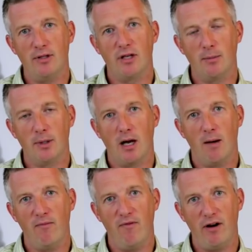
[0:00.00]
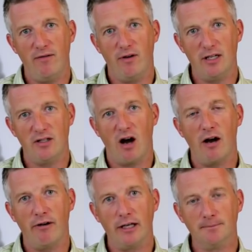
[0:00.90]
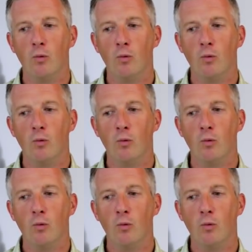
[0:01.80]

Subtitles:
is going to become very, very tiring.